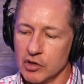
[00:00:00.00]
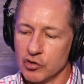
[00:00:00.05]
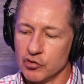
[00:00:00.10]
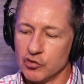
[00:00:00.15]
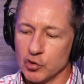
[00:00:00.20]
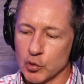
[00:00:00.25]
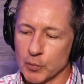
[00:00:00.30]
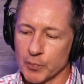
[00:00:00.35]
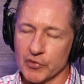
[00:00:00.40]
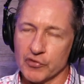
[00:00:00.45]

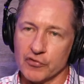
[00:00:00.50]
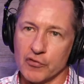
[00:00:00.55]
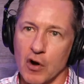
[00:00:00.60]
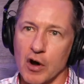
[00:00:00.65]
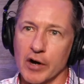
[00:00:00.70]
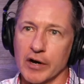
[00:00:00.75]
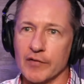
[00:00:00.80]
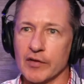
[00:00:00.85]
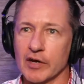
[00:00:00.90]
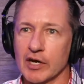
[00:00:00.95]
super
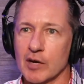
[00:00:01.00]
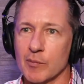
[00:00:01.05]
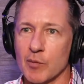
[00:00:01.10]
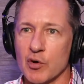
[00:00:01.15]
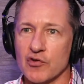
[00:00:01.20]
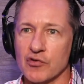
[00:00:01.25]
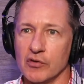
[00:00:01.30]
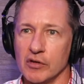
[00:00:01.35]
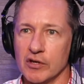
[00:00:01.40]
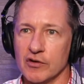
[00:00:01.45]
strong in the
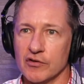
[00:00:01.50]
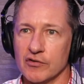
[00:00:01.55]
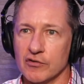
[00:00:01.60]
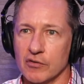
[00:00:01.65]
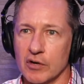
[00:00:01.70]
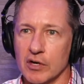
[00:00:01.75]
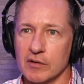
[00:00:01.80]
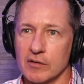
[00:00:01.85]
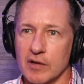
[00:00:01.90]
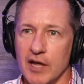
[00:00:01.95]
commercial
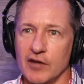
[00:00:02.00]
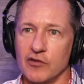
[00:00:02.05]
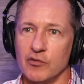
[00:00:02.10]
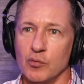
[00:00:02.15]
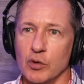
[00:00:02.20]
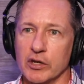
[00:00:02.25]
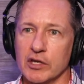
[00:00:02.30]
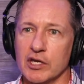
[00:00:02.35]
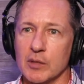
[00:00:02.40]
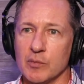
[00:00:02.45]
industry. That's
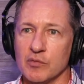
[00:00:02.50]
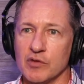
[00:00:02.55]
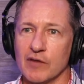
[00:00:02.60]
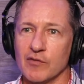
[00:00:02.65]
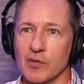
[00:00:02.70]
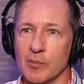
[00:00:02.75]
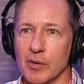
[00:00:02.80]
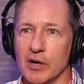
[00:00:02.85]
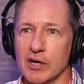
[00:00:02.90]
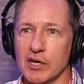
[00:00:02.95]
what keeps
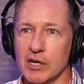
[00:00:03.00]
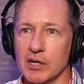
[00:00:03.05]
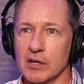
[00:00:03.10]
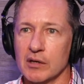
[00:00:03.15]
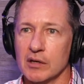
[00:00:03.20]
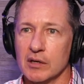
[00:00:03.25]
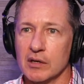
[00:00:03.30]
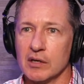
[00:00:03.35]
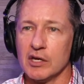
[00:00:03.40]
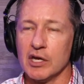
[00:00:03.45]
everybody
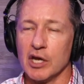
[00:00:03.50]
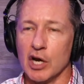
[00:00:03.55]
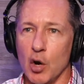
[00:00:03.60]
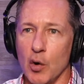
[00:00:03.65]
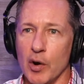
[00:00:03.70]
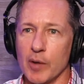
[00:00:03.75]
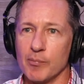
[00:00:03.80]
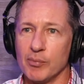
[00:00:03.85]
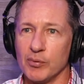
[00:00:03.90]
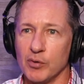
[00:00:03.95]

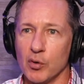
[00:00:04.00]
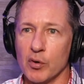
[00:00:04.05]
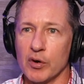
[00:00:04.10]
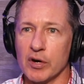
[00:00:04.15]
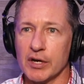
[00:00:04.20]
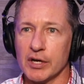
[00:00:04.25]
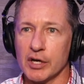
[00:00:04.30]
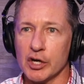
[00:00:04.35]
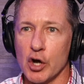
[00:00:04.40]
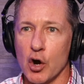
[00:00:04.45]

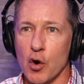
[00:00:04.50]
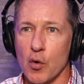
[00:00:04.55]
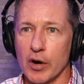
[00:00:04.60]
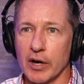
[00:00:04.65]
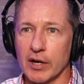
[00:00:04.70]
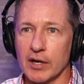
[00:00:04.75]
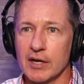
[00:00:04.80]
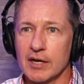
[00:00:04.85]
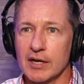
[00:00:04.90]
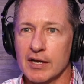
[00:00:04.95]
employed and
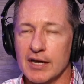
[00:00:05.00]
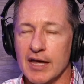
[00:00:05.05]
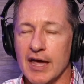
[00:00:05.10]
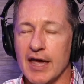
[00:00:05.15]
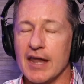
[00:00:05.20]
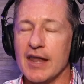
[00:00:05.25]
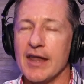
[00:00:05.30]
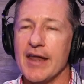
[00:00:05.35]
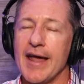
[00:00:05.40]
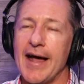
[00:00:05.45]
going.
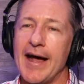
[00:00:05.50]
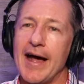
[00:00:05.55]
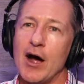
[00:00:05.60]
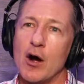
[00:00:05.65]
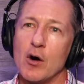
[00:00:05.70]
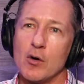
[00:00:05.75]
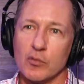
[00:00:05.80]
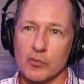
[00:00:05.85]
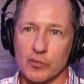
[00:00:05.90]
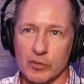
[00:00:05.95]
And
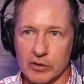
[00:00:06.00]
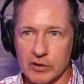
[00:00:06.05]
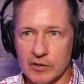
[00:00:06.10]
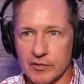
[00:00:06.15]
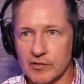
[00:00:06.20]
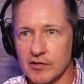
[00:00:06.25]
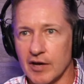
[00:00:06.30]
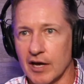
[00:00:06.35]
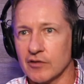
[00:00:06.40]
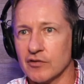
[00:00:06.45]
now really
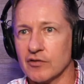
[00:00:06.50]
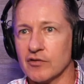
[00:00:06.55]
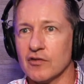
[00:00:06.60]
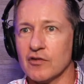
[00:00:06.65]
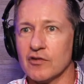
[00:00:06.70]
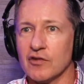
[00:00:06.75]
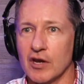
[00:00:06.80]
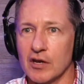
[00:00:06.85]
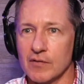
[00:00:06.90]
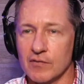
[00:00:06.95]
the Texas
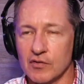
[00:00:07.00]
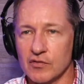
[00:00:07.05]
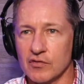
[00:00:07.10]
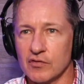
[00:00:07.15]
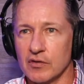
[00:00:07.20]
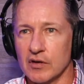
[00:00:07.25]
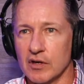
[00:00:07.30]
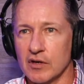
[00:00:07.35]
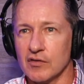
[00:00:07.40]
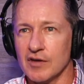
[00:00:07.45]
incentive
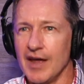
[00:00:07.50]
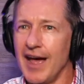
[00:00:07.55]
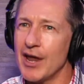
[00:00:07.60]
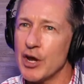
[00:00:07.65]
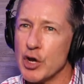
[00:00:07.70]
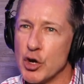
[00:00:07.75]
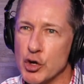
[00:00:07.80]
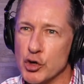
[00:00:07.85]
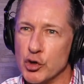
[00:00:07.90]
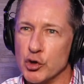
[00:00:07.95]
is not
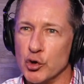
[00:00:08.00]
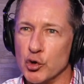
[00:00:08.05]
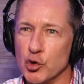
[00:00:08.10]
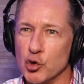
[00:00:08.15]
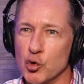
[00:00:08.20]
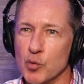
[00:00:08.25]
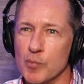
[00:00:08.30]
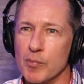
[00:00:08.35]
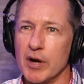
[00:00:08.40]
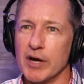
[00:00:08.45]

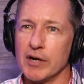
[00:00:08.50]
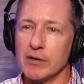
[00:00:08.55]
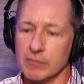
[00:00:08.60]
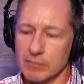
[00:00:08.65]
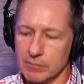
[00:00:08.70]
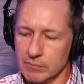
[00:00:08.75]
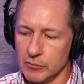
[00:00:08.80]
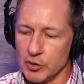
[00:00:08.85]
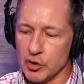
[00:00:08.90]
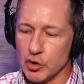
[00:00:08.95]
new, but
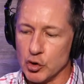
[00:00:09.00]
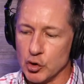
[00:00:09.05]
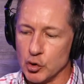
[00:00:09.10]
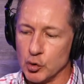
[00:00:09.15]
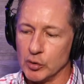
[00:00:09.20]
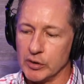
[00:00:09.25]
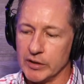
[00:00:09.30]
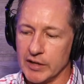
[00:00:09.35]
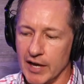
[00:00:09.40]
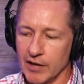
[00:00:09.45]

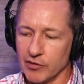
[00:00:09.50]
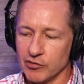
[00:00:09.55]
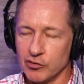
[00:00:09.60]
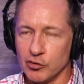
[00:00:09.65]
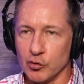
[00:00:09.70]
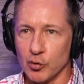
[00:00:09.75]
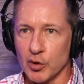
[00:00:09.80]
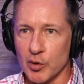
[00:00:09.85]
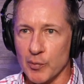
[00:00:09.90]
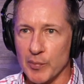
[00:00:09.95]
newly has
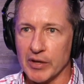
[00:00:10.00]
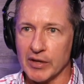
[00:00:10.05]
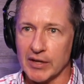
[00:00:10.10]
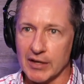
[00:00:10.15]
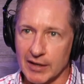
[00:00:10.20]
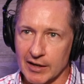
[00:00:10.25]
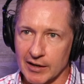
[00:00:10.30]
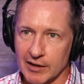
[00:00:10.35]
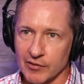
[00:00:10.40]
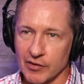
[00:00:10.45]
200
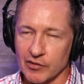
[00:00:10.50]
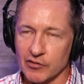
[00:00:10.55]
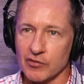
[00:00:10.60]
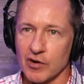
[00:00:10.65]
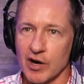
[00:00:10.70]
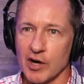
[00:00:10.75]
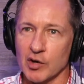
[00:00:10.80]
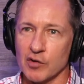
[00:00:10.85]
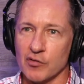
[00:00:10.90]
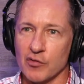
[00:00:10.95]
million in it that's
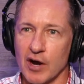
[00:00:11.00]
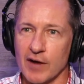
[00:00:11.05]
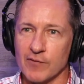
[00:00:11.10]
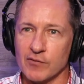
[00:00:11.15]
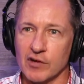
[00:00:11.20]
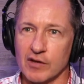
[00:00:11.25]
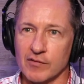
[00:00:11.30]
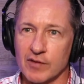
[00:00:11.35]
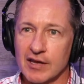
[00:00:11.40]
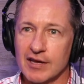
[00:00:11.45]
trying to drive
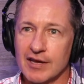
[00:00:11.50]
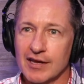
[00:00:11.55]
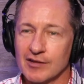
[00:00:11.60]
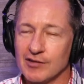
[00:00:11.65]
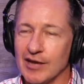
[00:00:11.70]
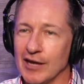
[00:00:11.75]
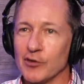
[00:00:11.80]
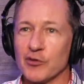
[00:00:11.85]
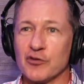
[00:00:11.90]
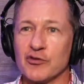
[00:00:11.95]
stuff.
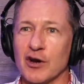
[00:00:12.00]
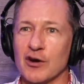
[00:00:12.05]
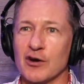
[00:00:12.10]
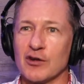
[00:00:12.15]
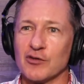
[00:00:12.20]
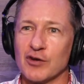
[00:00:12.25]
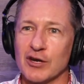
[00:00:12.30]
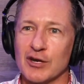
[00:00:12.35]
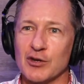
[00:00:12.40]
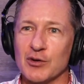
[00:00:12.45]
Taylor
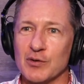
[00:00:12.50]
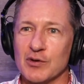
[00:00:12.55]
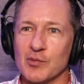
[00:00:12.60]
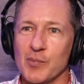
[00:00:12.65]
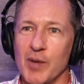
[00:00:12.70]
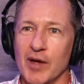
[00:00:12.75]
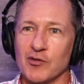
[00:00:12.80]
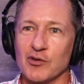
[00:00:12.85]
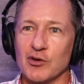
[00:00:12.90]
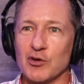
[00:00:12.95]
Sheridan's going to do his
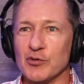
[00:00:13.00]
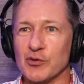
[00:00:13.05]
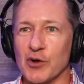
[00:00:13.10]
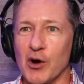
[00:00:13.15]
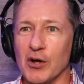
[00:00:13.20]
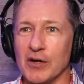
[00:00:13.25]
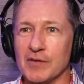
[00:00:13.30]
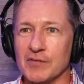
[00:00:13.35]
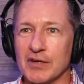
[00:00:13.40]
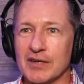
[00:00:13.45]
best to use
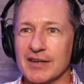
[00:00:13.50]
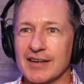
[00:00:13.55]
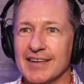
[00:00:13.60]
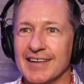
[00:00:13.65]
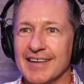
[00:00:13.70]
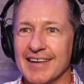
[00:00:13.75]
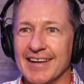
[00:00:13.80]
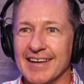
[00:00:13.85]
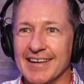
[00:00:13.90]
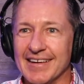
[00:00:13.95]
all of it
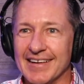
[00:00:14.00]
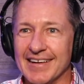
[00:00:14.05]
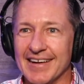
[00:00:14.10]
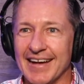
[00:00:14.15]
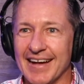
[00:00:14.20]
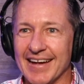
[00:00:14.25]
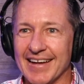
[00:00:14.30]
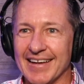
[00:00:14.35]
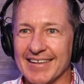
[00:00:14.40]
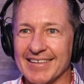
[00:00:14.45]

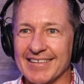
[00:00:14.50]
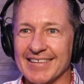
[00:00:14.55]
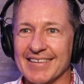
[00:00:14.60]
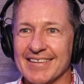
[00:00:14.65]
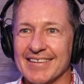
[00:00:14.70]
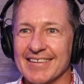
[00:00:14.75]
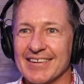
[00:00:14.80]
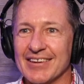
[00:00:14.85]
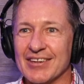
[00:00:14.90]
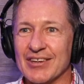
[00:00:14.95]
on
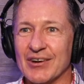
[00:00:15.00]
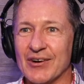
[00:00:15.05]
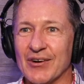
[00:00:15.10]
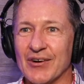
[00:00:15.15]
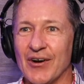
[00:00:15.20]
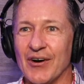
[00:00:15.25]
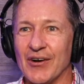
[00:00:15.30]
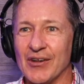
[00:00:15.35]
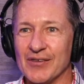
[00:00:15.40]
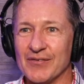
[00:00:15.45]

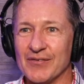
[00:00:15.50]
all